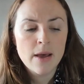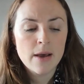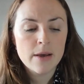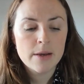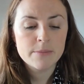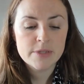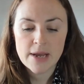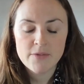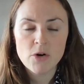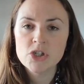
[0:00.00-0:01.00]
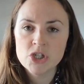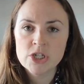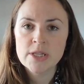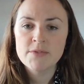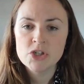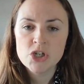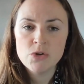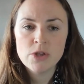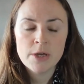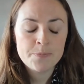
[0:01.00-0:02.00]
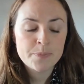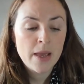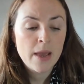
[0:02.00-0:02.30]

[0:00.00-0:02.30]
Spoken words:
to have oxygen delivered to them.